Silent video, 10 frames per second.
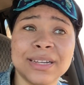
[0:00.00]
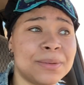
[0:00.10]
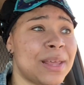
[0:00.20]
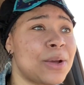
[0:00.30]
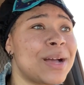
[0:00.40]
And
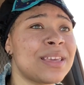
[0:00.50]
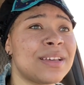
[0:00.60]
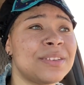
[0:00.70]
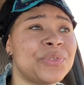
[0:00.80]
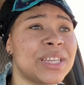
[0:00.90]
I'm like, why
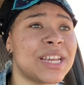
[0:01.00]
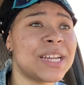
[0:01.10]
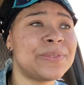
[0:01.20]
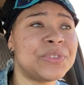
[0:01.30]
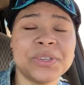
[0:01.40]
y'all didn't figure
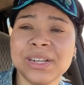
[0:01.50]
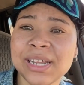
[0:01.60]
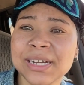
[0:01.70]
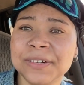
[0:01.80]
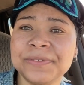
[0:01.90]
that out before you
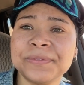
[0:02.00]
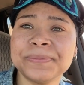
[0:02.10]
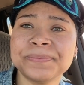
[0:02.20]
left?